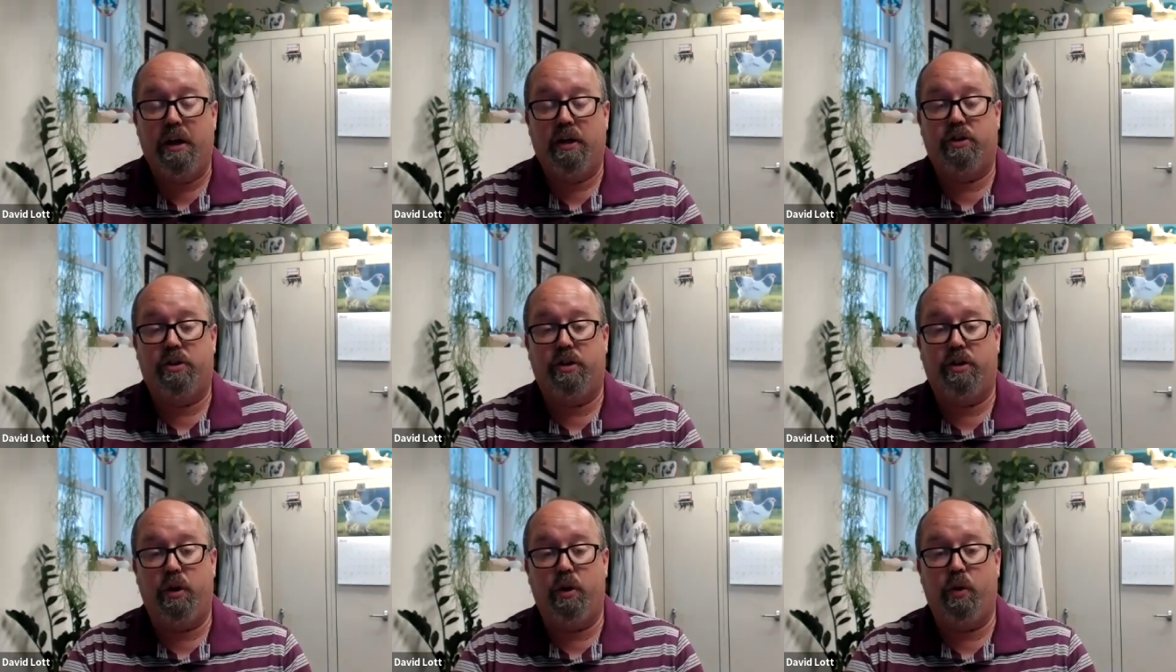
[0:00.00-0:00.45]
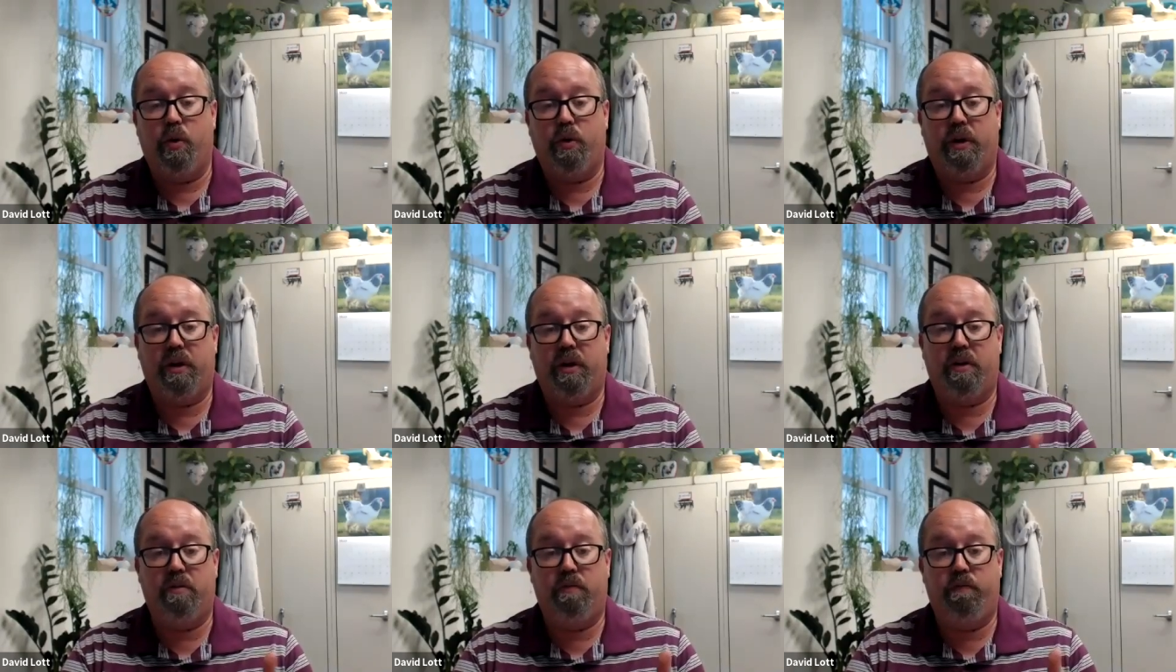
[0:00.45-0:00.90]
to
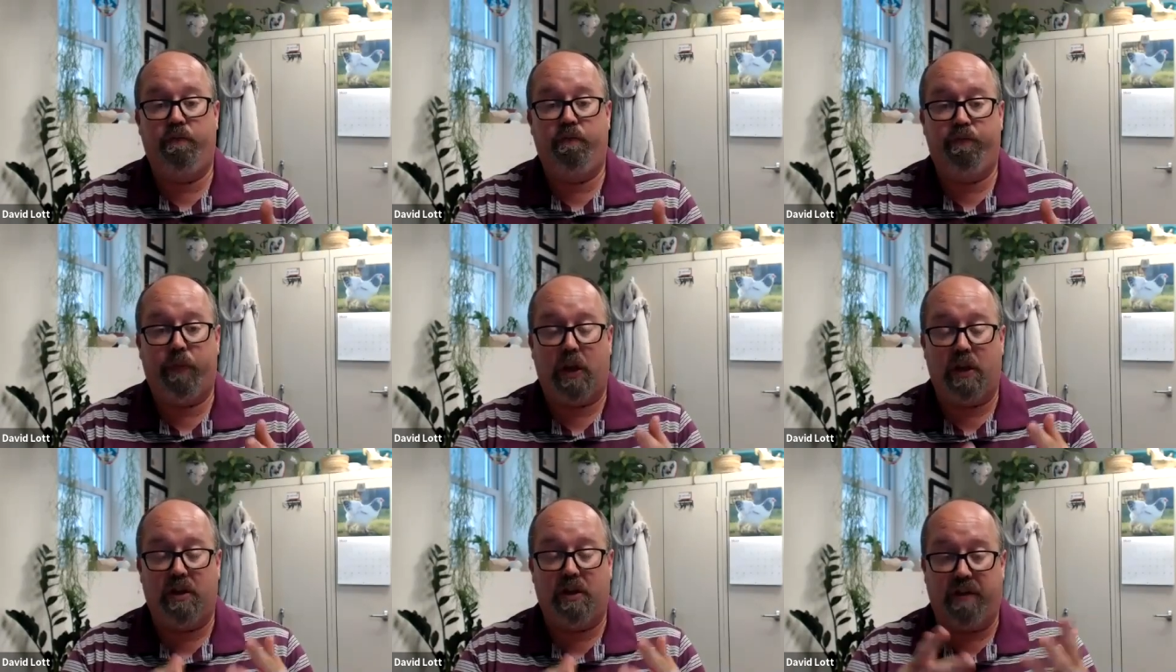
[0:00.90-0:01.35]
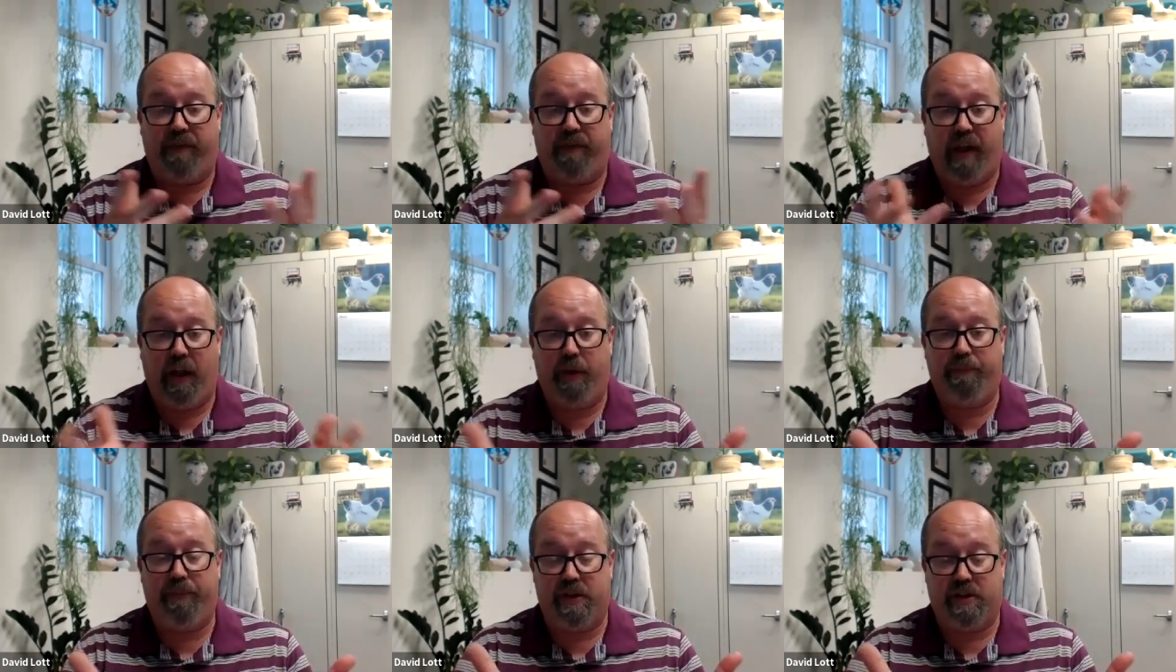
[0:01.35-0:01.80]

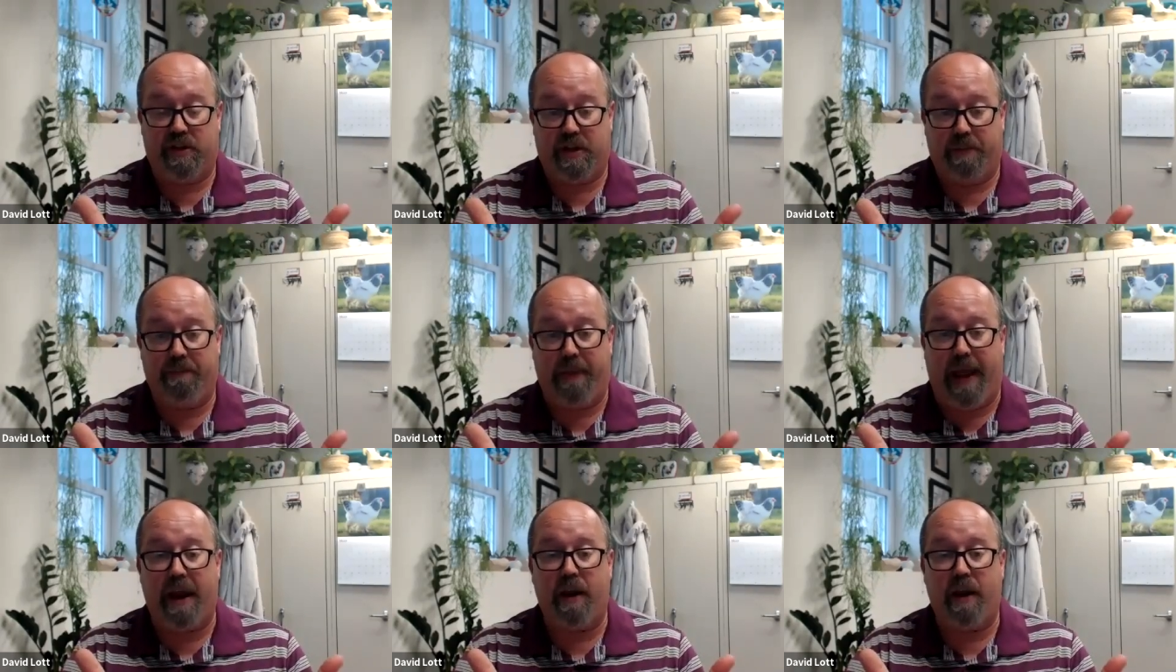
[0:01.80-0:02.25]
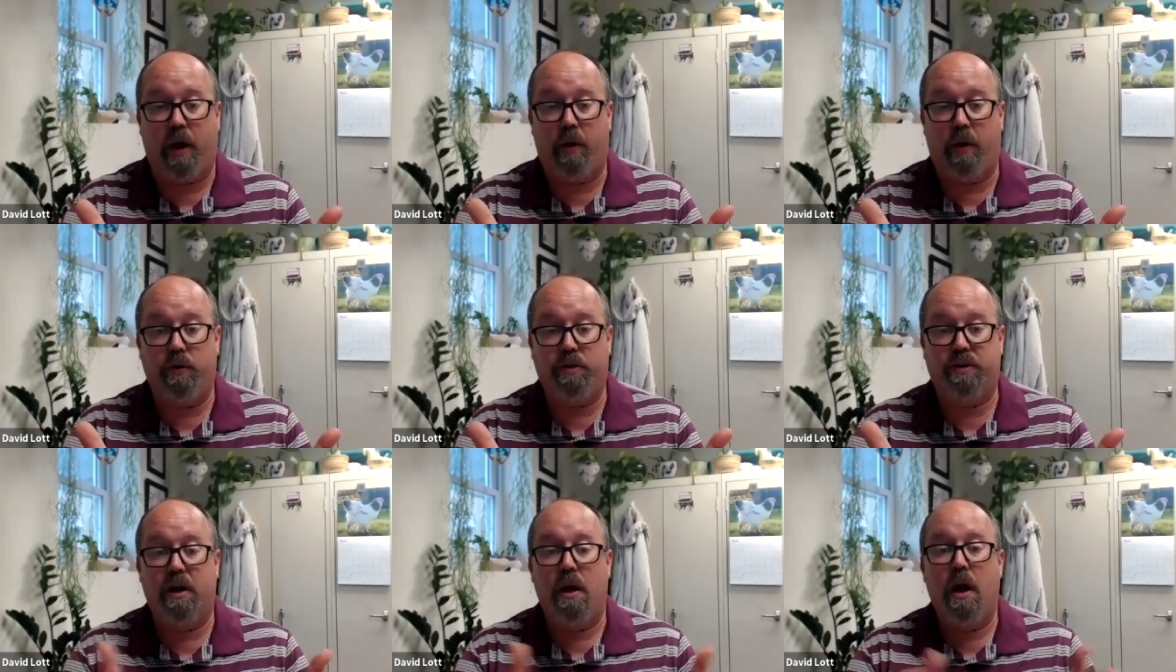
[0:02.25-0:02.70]
develop the
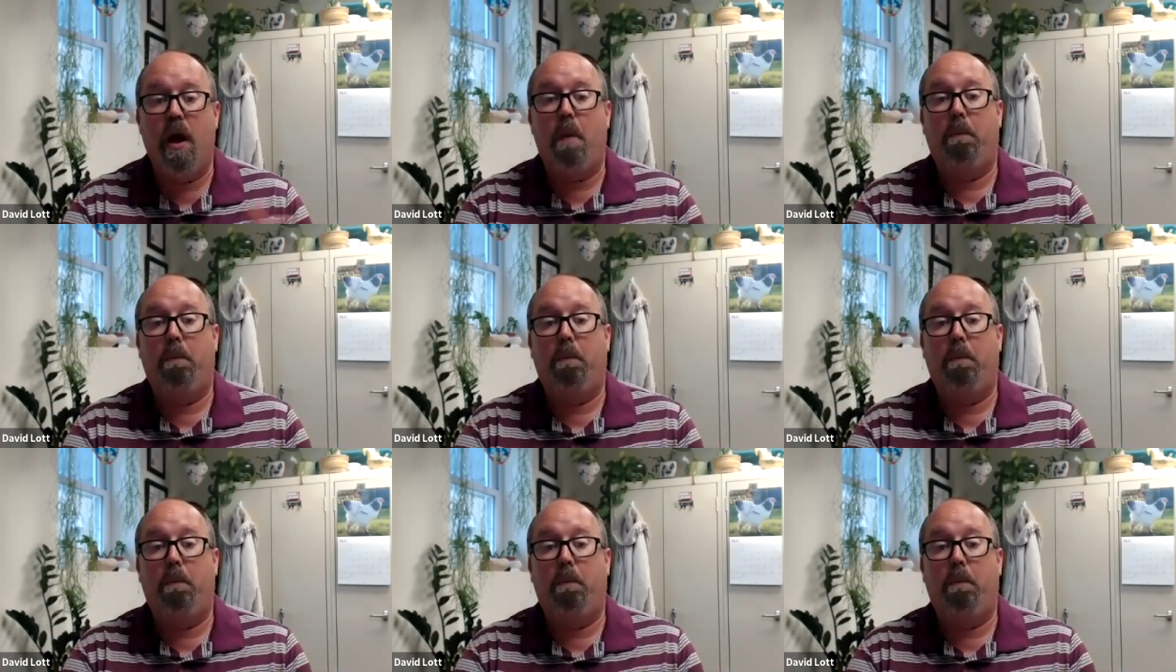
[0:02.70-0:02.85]
tomatoes.